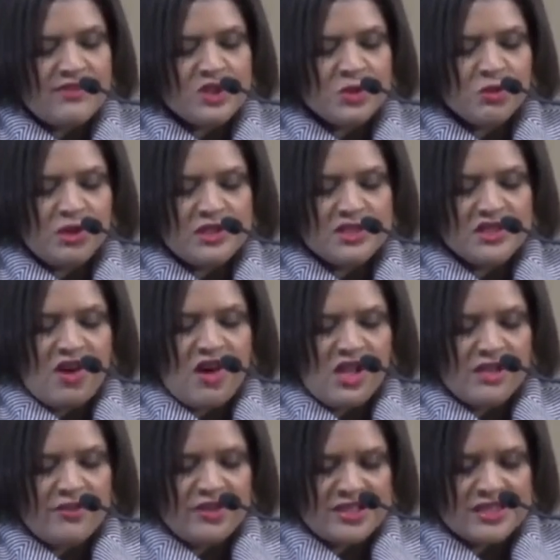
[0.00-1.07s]
towards all
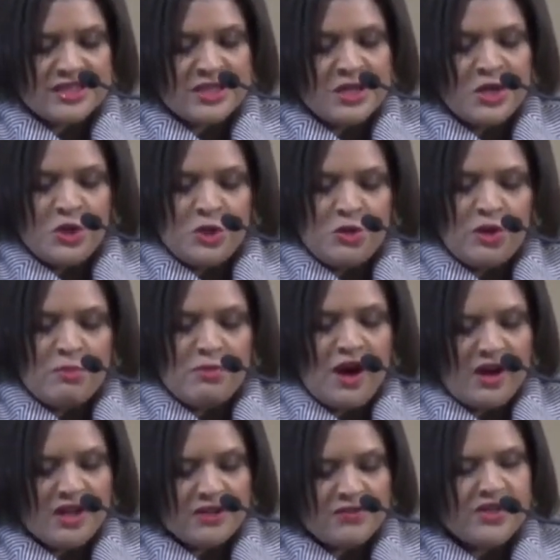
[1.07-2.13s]
of us who are
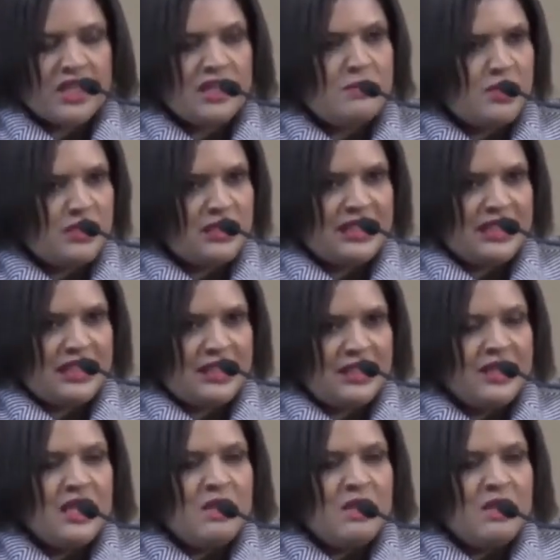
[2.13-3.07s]
part of the community